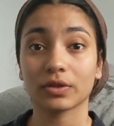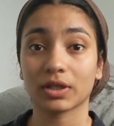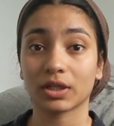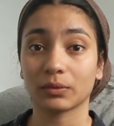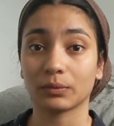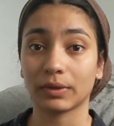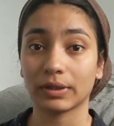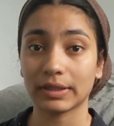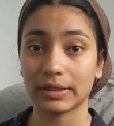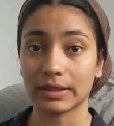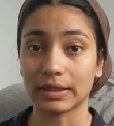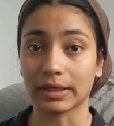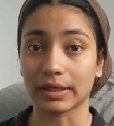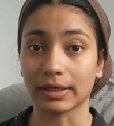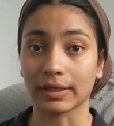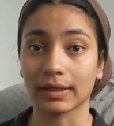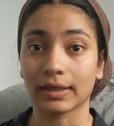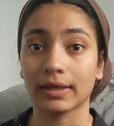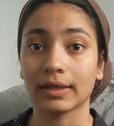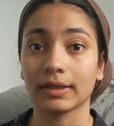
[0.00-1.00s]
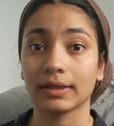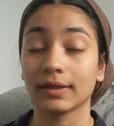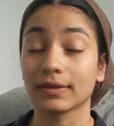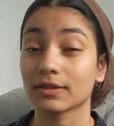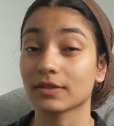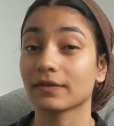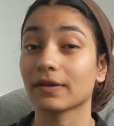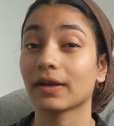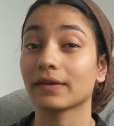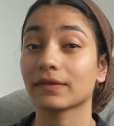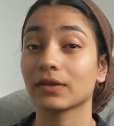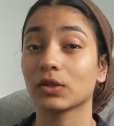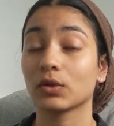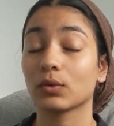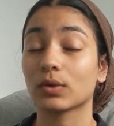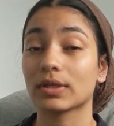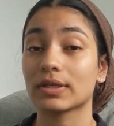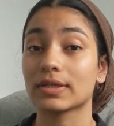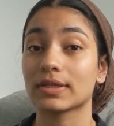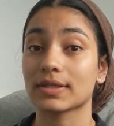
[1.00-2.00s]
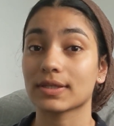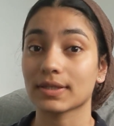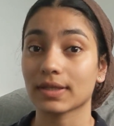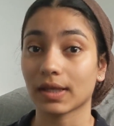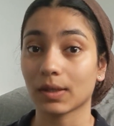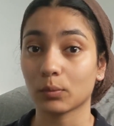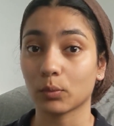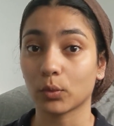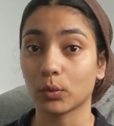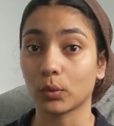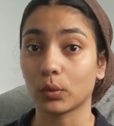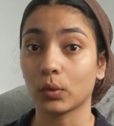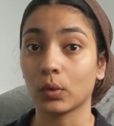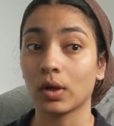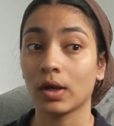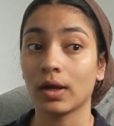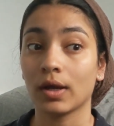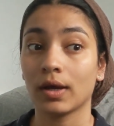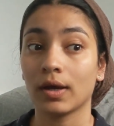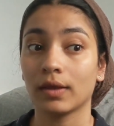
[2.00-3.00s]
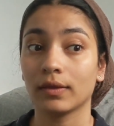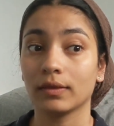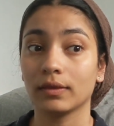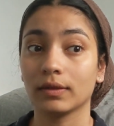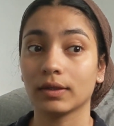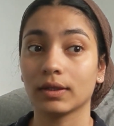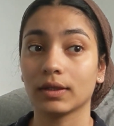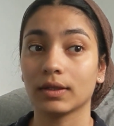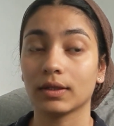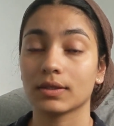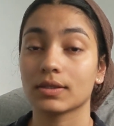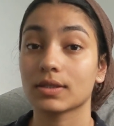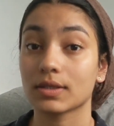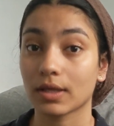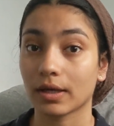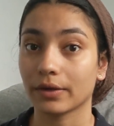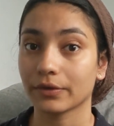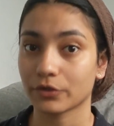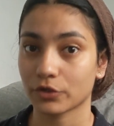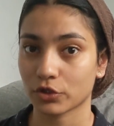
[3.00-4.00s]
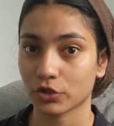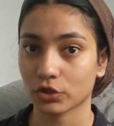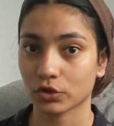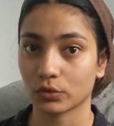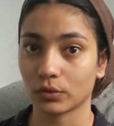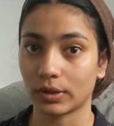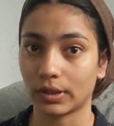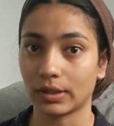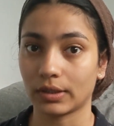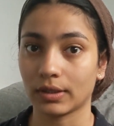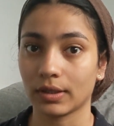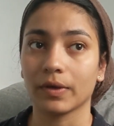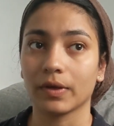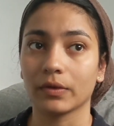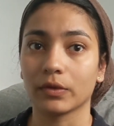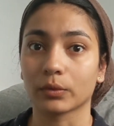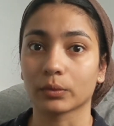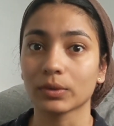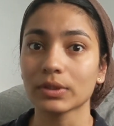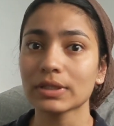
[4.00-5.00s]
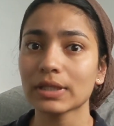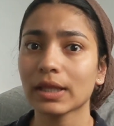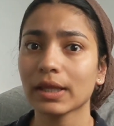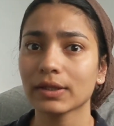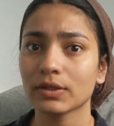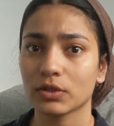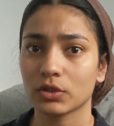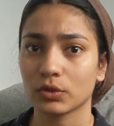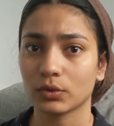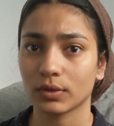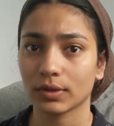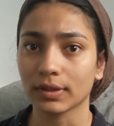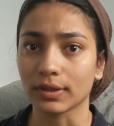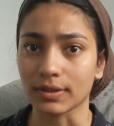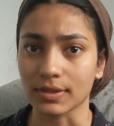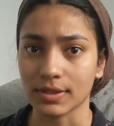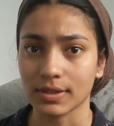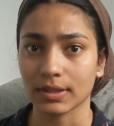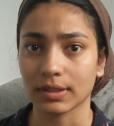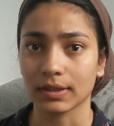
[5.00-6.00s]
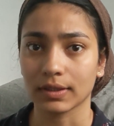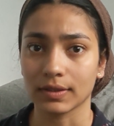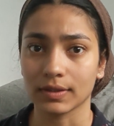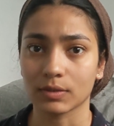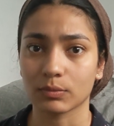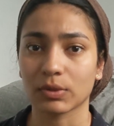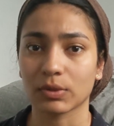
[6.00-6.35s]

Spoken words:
that I really like is the fact that you can disable the touch screen. The reason I like to do this is